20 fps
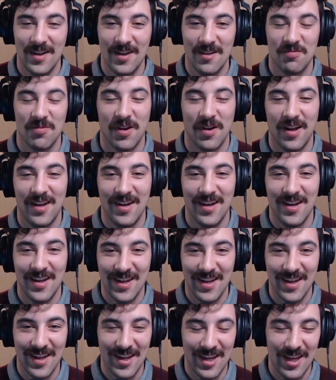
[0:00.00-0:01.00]
But
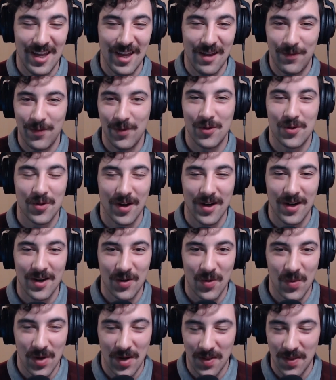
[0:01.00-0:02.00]
if you try to
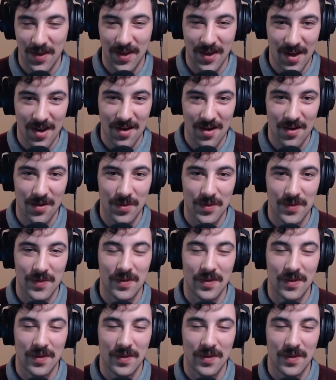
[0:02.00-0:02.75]
do anything else,